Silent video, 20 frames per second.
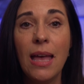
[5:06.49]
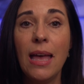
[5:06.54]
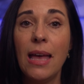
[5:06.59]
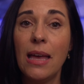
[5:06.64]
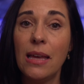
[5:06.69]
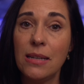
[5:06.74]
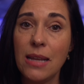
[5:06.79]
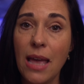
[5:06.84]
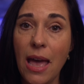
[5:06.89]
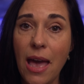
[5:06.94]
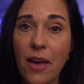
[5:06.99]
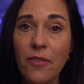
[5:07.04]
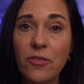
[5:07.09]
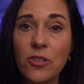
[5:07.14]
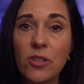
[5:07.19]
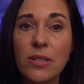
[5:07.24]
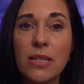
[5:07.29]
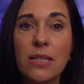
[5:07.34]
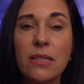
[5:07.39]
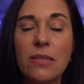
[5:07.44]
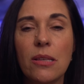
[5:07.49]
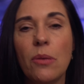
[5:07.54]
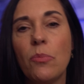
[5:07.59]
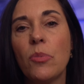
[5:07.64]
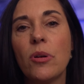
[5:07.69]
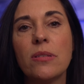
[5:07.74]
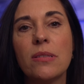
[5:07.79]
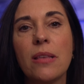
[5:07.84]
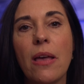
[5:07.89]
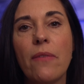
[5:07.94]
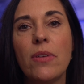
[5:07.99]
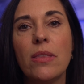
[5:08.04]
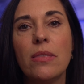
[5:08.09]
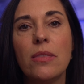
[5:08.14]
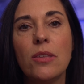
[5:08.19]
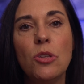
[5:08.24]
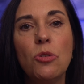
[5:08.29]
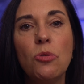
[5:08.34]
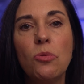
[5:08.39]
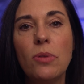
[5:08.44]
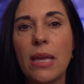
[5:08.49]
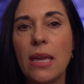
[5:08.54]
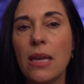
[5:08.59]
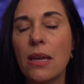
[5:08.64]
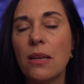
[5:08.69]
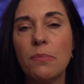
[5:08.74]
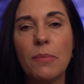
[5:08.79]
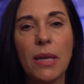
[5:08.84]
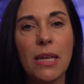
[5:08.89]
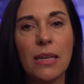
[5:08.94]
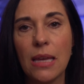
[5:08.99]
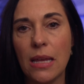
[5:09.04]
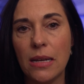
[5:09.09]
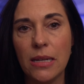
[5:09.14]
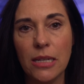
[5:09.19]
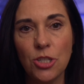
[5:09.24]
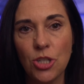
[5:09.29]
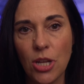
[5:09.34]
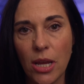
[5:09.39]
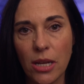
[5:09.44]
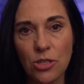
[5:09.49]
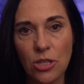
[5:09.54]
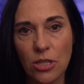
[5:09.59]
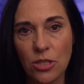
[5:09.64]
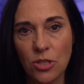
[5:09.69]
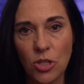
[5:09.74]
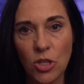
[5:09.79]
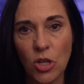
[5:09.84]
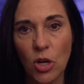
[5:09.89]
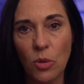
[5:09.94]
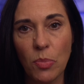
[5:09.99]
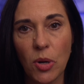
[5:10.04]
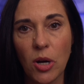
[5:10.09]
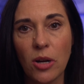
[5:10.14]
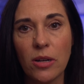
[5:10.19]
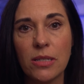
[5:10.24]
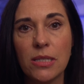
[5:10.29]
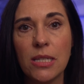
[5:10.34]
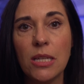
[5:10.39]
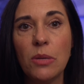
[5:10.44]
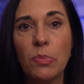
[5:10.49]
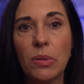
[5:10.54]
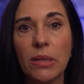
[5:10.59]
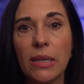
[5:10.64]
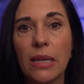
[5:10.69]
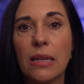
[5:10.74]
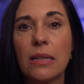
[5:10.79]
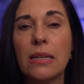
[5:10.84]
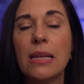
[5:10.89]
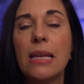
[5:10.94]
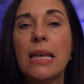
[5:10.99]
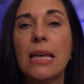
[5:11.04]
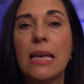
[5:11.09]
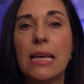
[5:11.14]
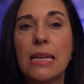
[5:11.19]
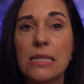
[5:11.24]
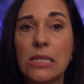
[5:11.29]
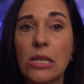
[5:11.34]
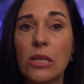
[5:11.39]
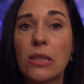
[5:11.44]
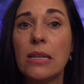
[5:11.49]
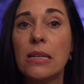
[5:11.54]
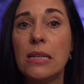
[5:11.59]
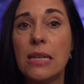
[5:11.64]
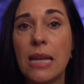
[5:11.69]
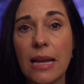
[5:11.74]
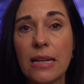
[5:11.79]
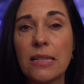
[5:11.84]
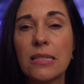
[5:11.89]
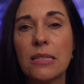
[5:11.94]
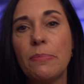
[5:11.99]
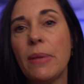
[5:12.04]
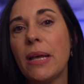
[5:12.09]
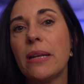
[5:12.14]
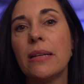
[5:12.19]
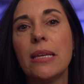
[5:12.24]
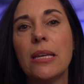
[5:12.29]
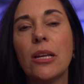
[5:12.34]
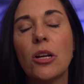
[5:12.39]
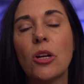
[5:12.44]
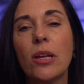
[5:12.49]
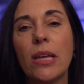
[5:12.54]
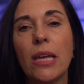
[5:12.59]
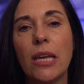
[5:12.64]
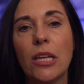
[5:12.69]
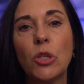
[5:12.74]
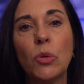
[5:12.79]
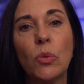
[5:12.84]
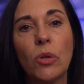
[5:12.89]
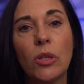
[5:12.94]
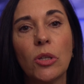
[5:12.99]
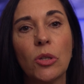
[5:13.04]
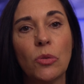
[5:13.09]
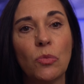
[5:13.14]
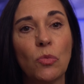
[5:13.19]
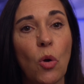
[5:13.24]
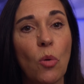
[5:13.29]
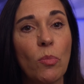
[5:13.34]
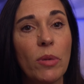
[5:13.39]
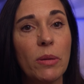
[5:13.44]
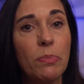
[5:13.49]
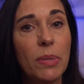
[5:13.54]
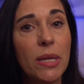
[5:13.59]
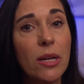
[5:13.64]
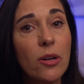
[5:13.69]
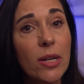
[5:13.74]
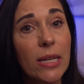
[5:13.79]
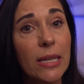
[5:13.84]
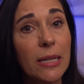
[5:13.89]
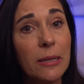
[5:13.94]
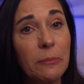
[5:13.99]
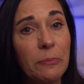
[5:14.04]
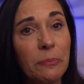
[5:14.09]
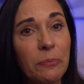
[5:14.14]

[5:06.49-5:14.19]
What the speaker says: And after December 7th, you can't make any changes to your Part D plan until the next Medicare annual enrollment period.